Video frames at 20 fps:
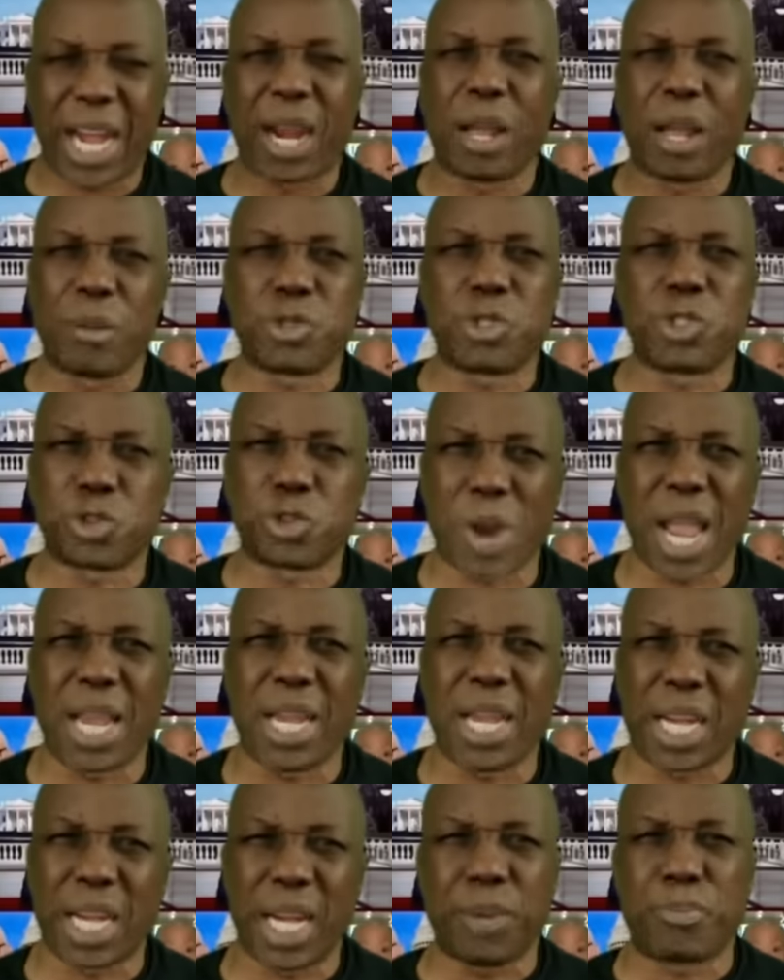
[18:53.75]
I'm trying
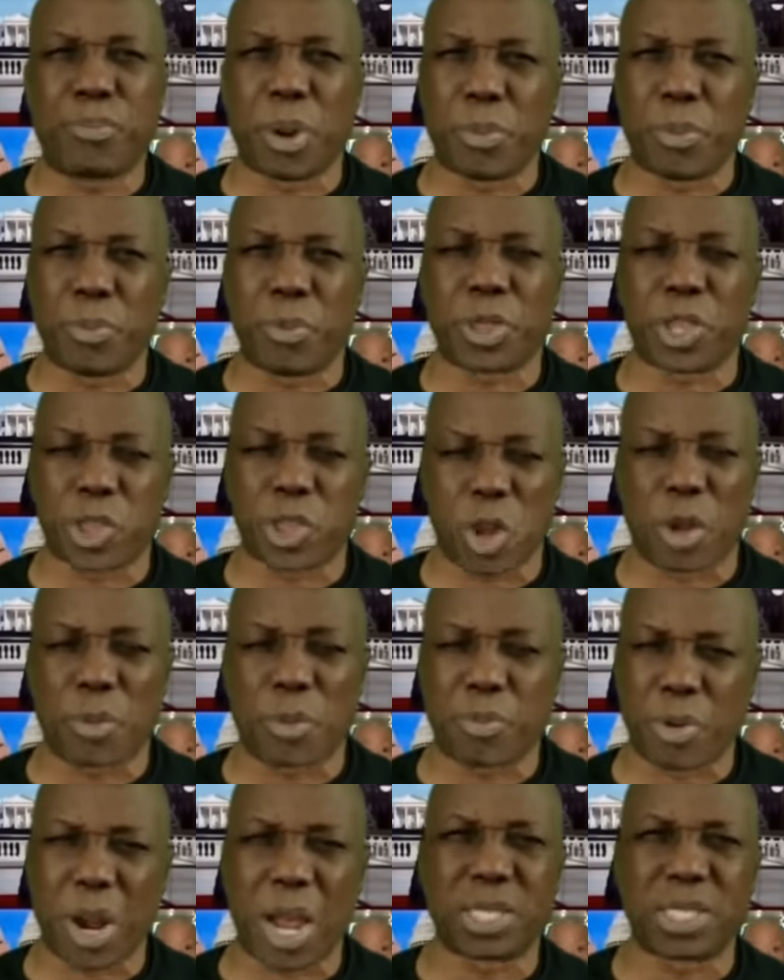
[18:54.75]
to keep up with the thought
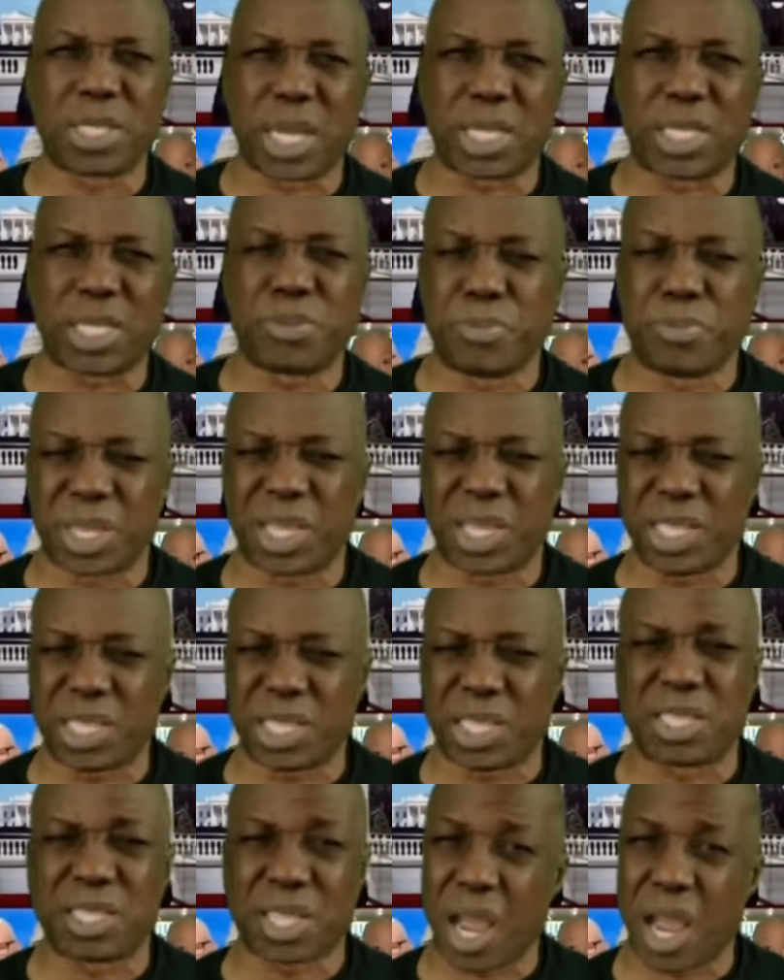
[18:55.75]
process, but this
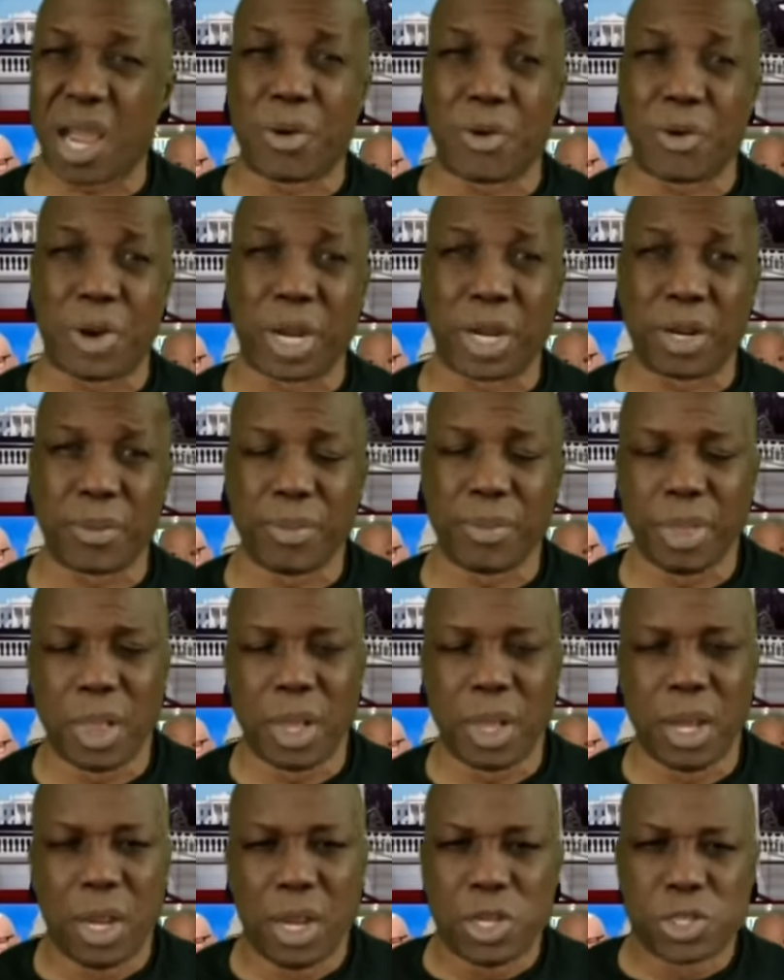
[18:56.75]
is tiring.
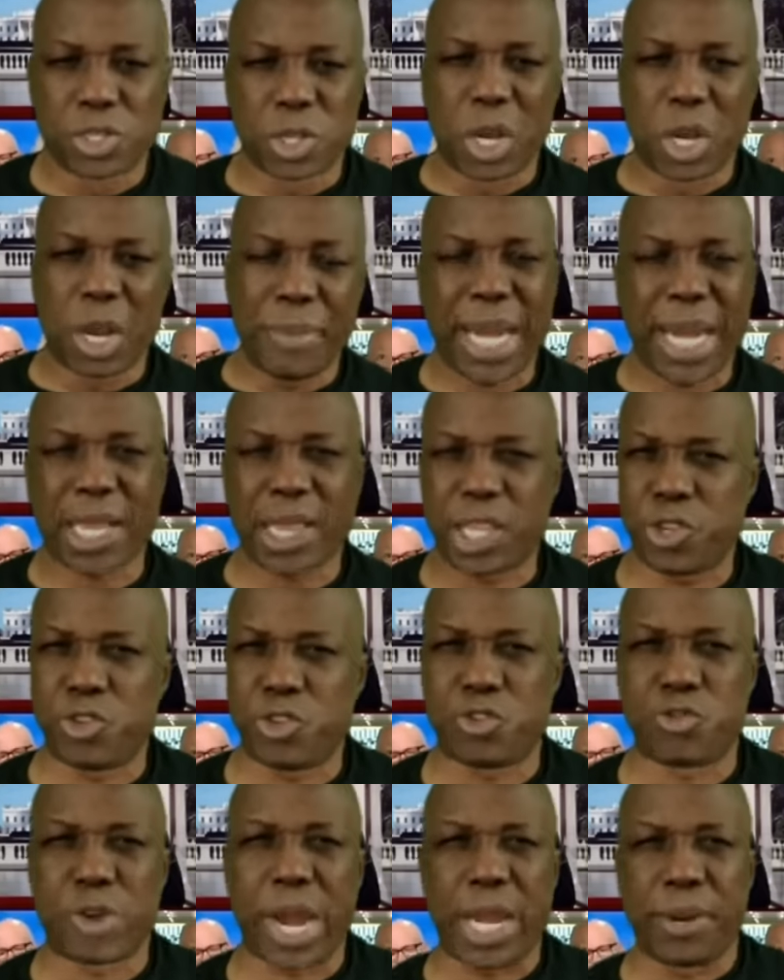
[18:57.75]
So let me get this
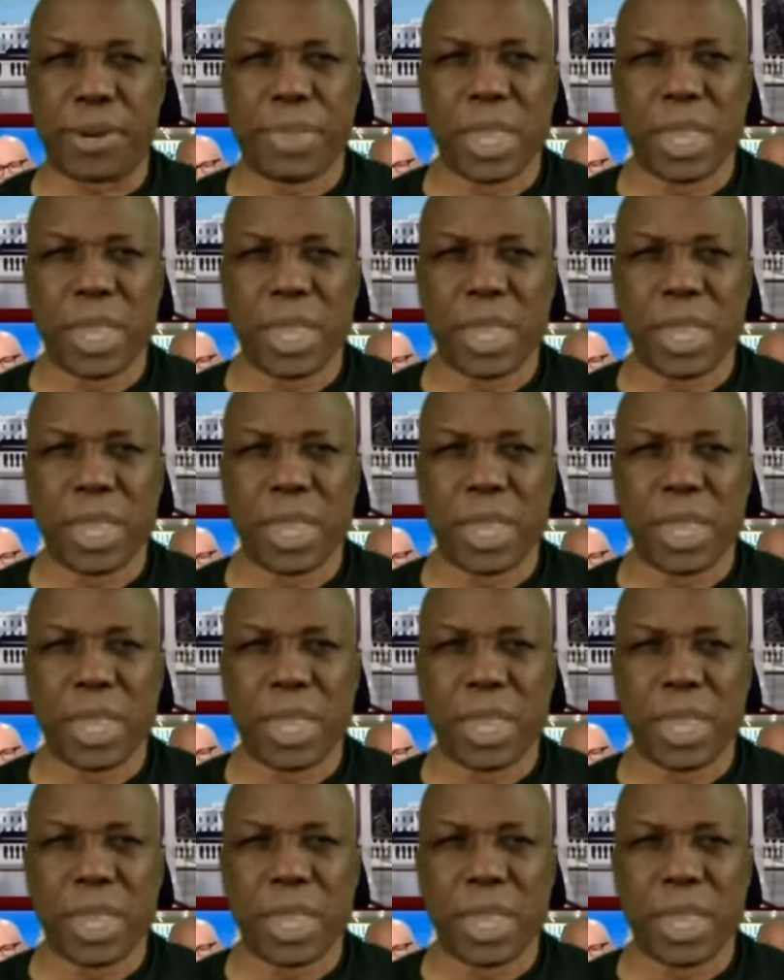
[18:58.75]
straight.